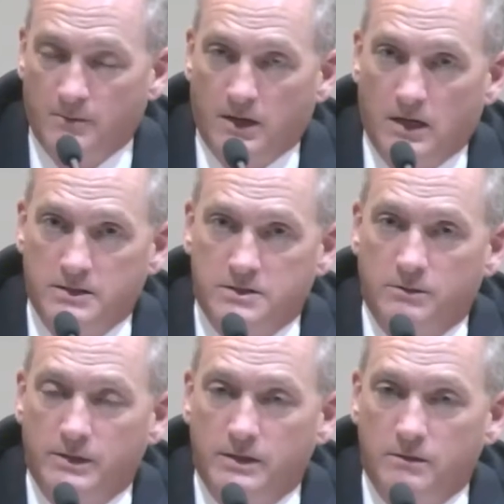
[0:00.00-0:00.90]
the bonds
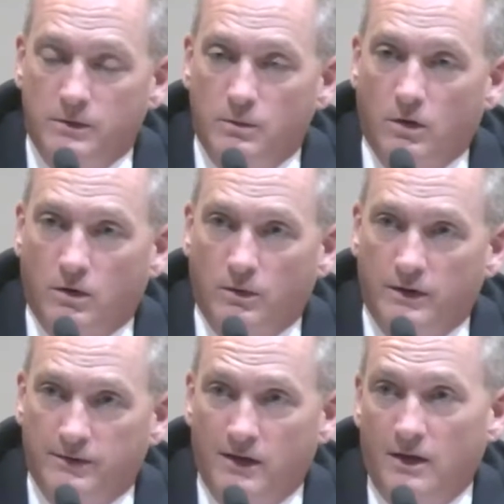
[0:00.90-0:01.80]
that we we work
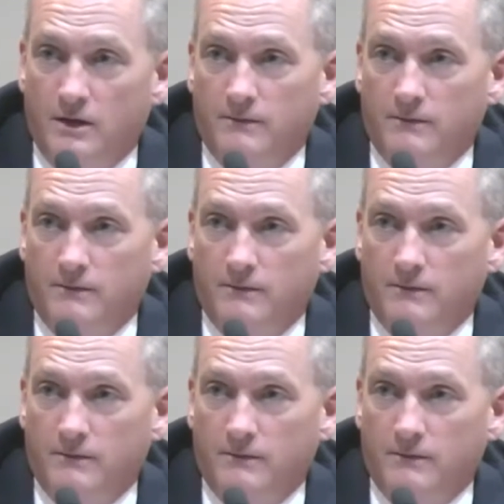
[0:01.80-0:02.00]
with